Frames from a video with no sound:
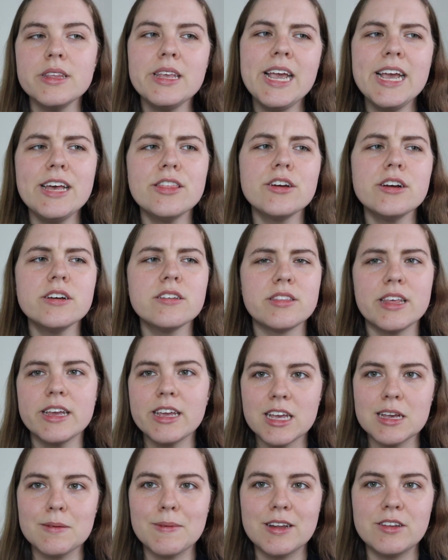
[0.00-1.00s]
either is
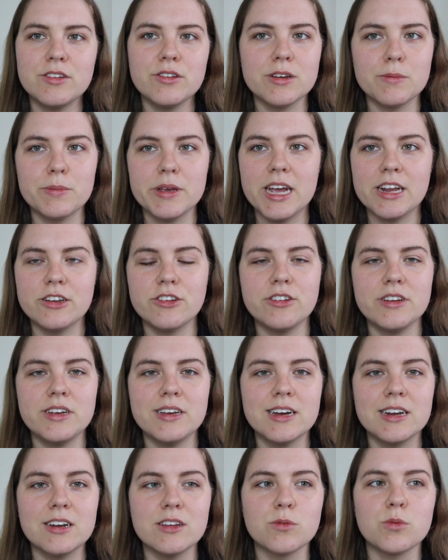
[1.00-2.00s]
thinking about doing a
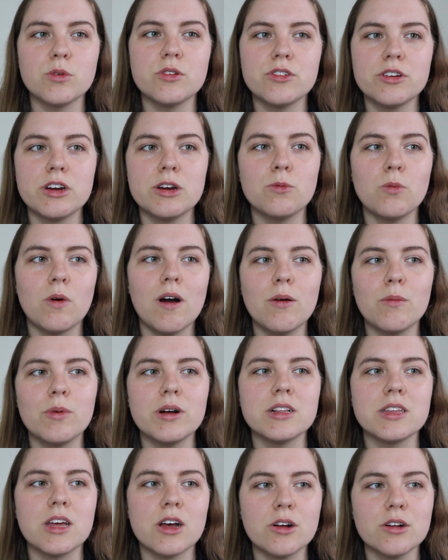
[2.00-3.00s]
PhD and is wondering what
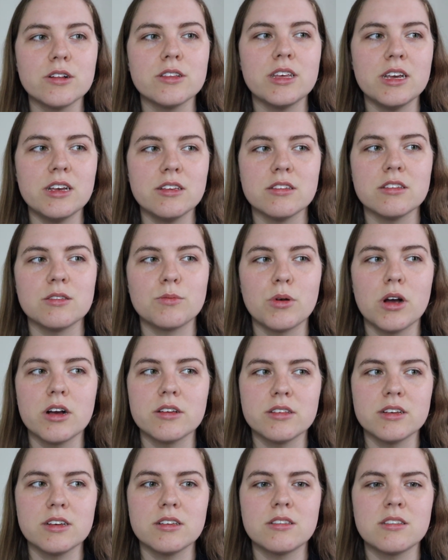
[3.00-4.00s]
will the whole thesis
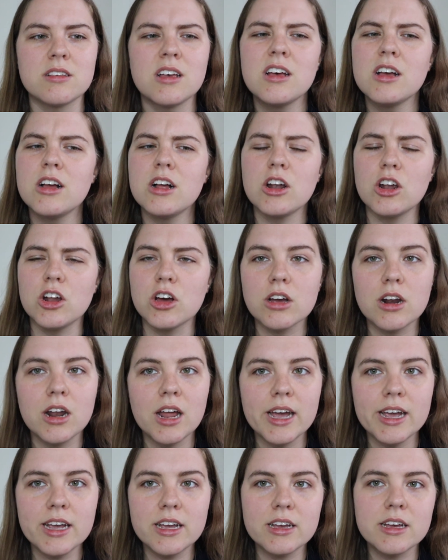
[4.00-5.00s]
process look
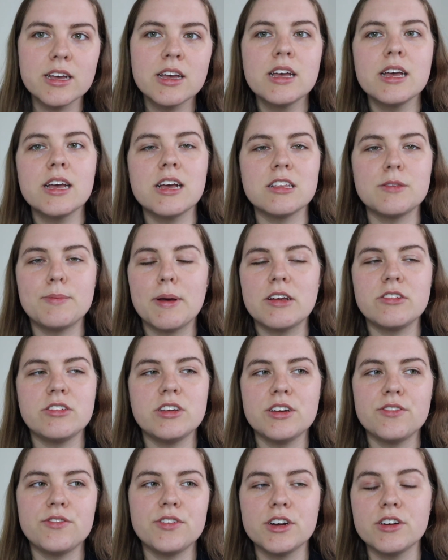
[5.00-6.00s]
like,
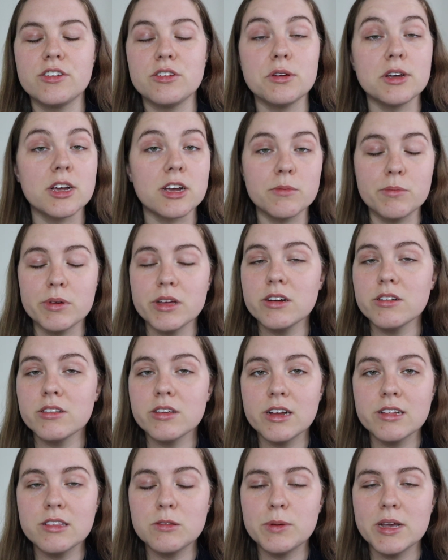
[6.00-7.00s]
especially if you're doing a computer
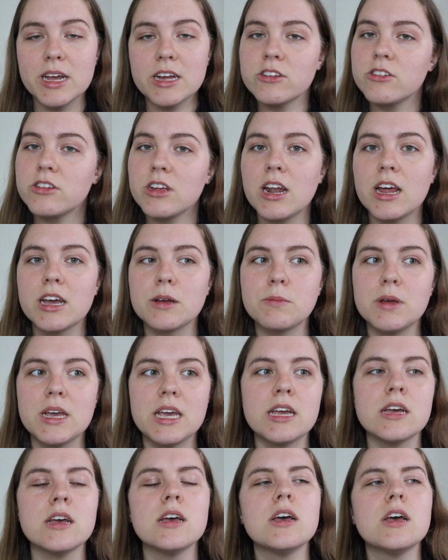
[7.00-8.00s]
science PhD like
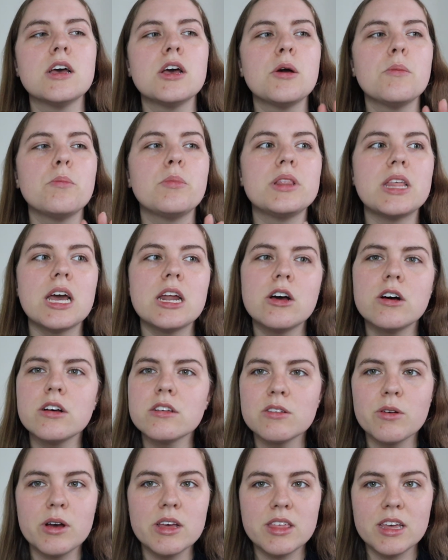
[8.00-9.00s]
me, but then
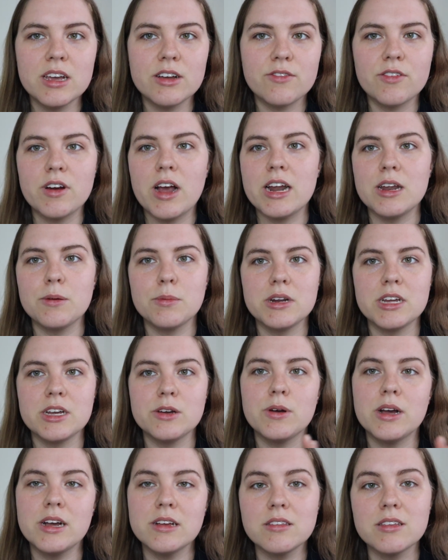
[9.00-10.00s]
also I think for anybody
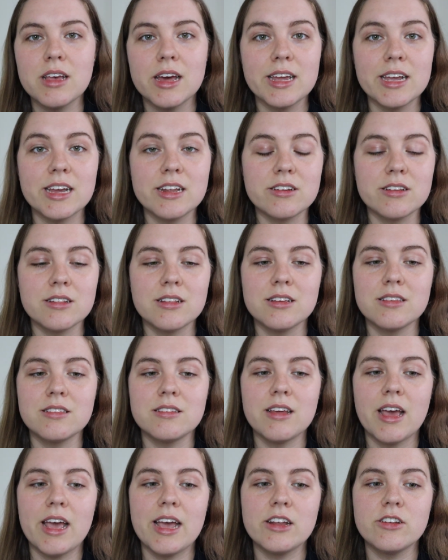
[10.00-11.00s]
who is getting into this
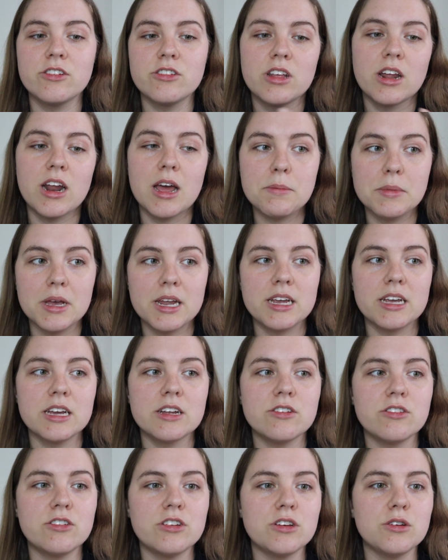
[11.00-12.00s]
stage that I'm getting
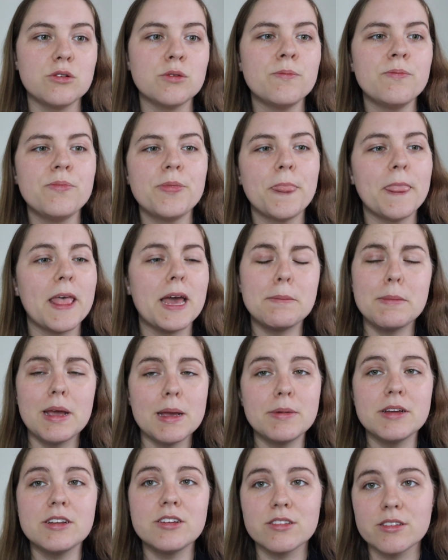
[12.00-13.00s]
into and
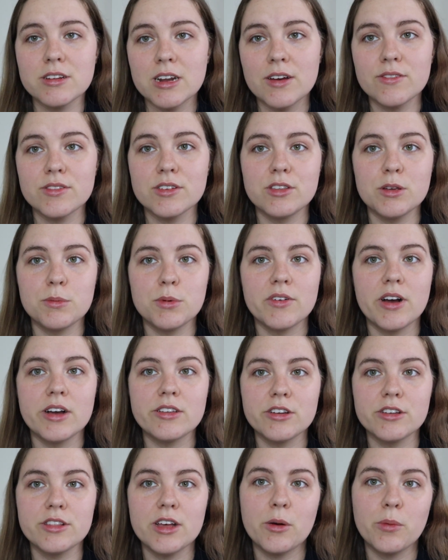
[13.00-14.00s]
maybe doesn't have the
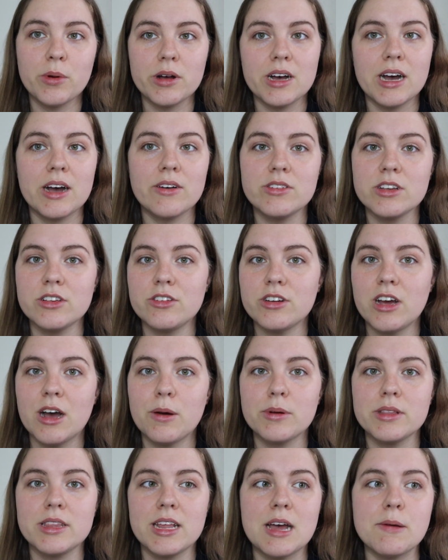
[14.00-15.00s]
supervisor that will have this
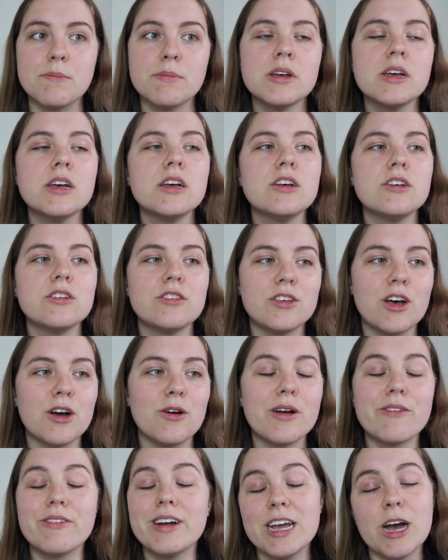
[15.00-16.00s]
chat with them.
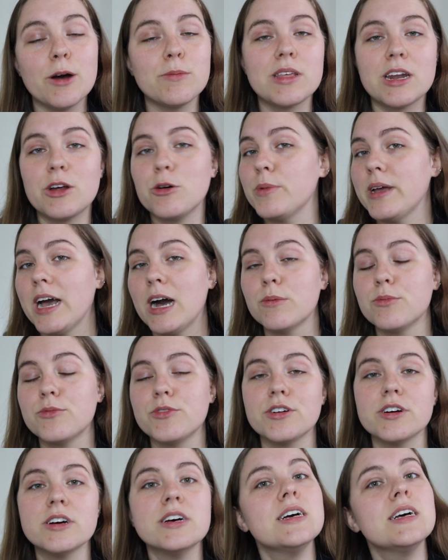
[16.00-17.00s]
So I really hope that it will be
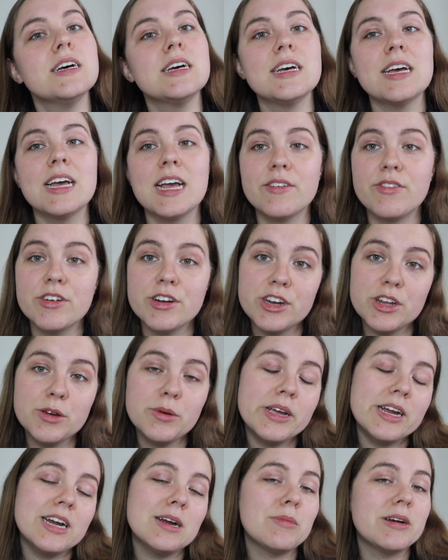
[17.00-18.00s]
helpful. If you're
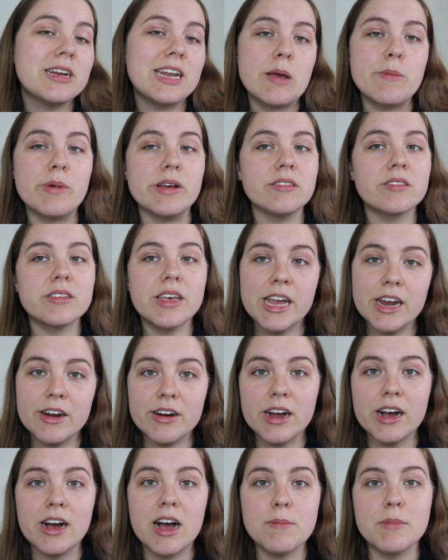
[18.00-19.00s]
new here, my name is
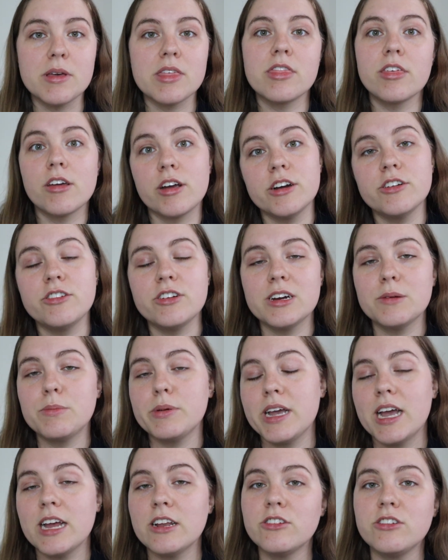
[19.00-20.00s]
Ciara. I'm a third year
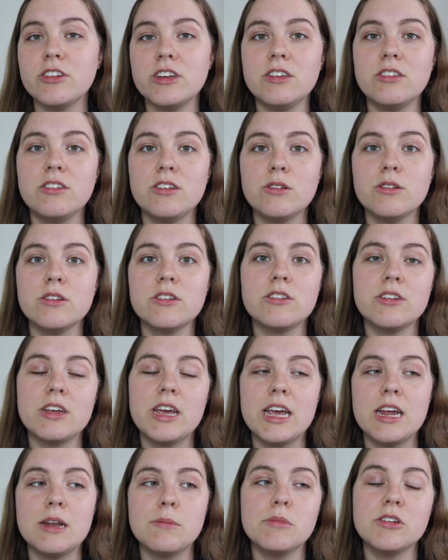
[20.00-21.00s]
PhD student
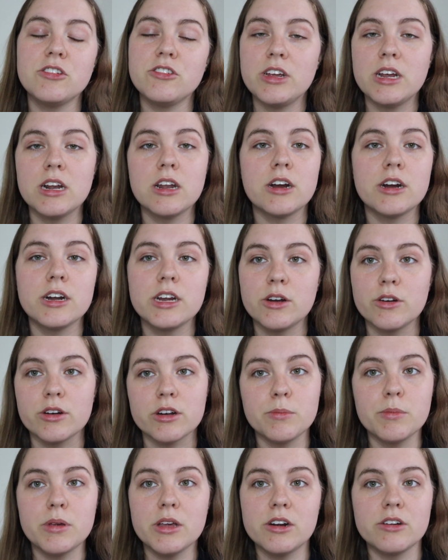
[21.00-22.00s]
in machine learning or
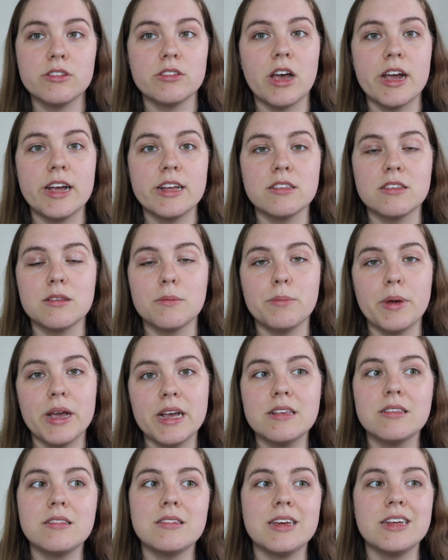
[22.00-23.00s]
computer science
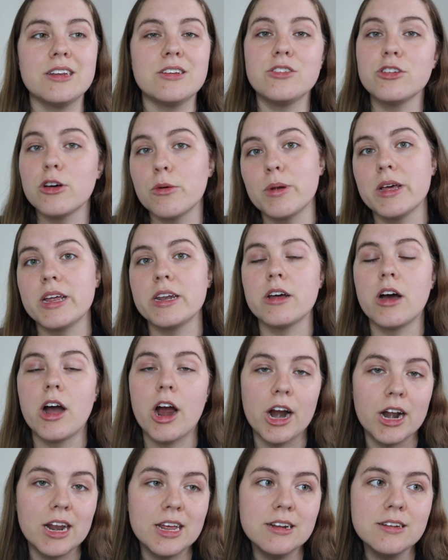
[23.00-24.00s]
based in Dublin,
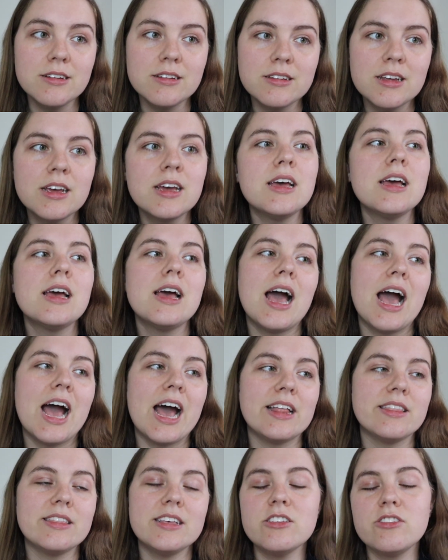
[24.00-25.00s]
Ireland.
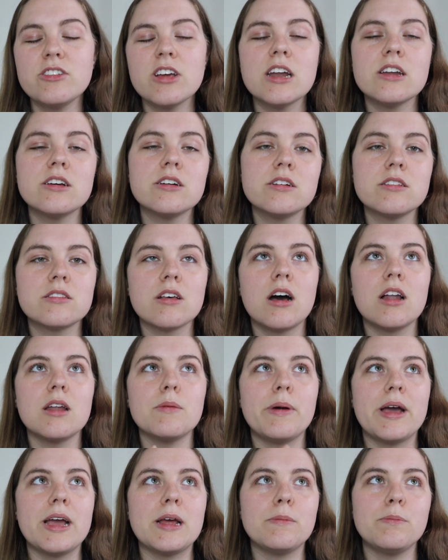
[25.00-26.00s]
And this channel is all
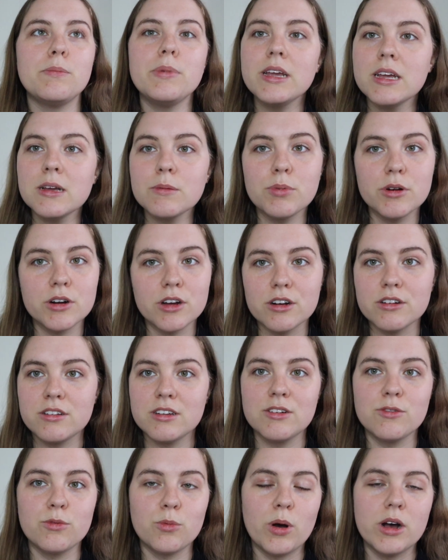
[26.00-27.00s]
about being
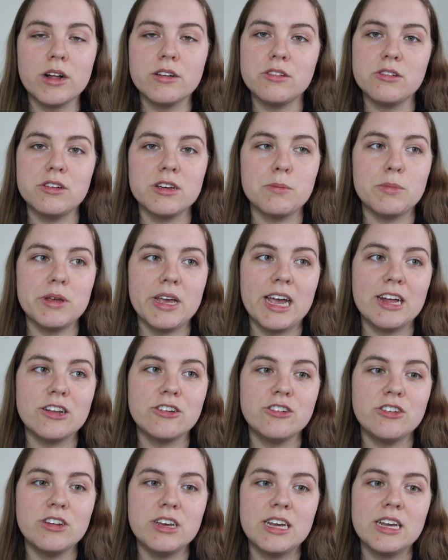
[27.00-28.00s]
productive while doing a
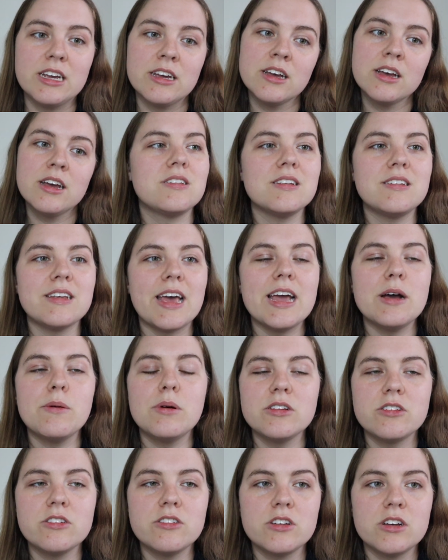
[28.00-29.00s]
PhD. Today I
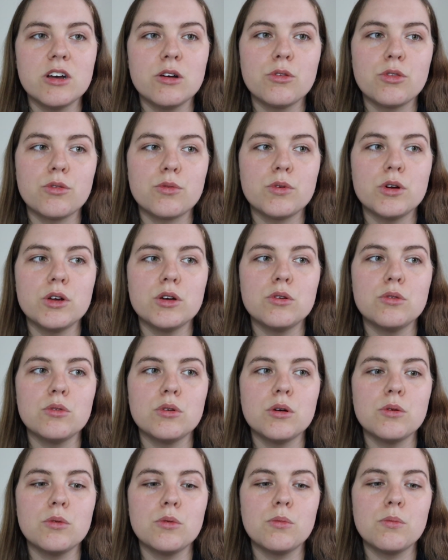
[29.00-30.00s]
wanted to go
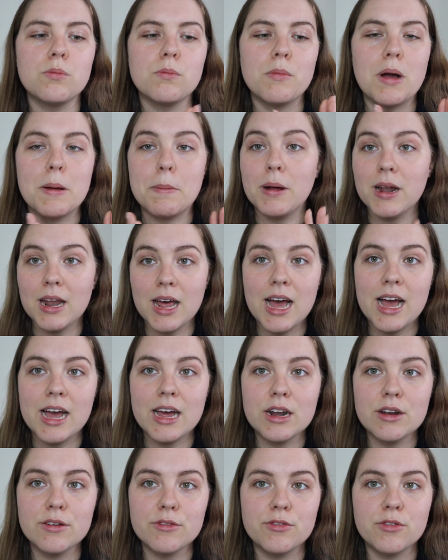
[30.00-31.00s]
through my
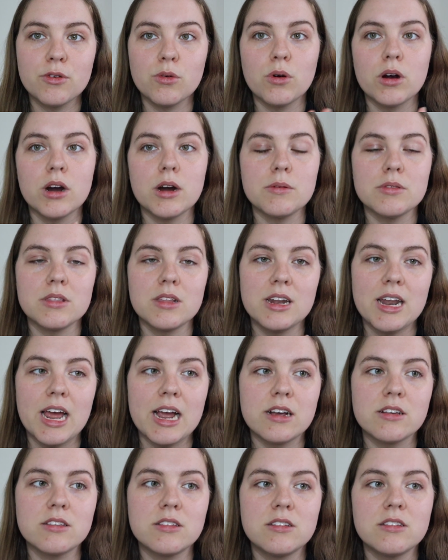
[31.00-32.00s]
plan for the
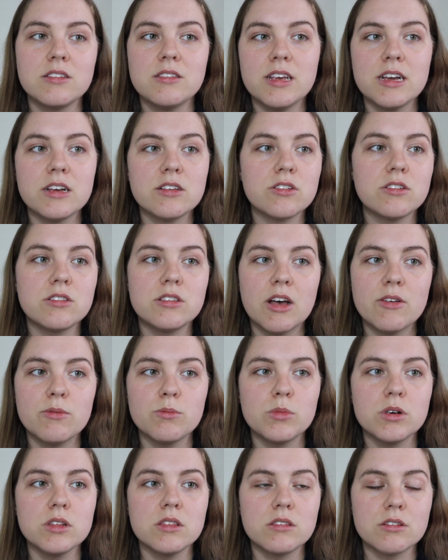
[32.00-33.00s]
next six or
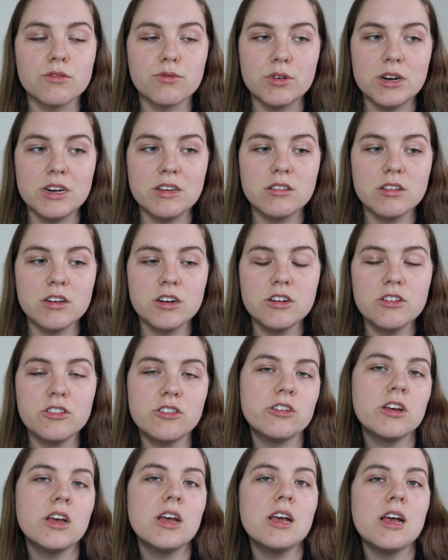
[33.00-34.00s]
seven months of research,